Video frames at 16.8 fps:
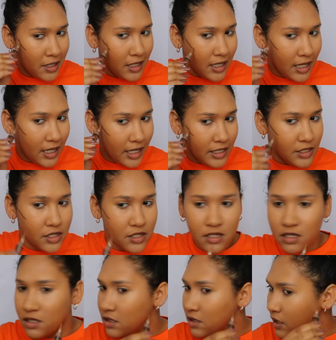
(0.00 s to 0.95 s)
I
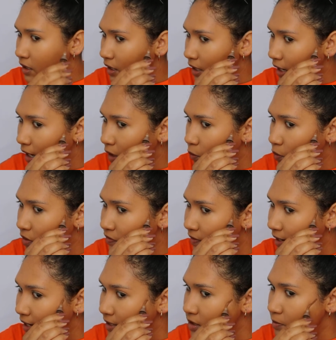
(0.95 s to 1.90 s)
would have
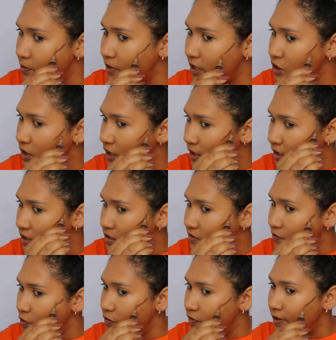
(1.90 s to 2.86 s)
liked a brush like this
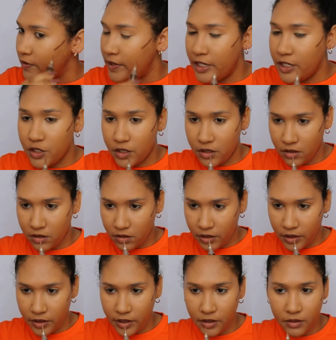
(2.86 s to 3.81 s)
for foundation,
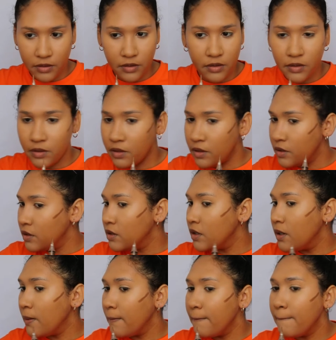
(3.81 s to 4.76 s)
you know,
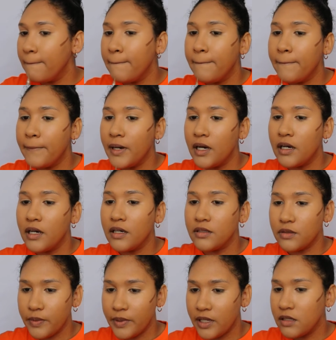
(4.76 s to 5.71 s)
but
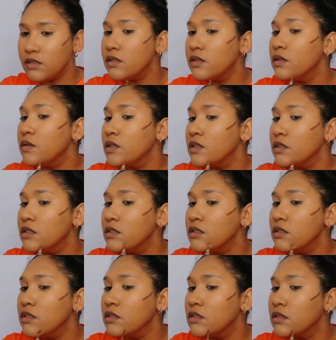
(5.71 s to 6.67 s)
where else do I want
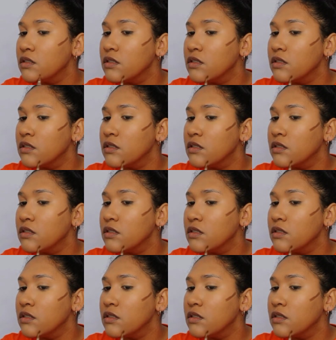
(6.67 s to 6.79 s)
this?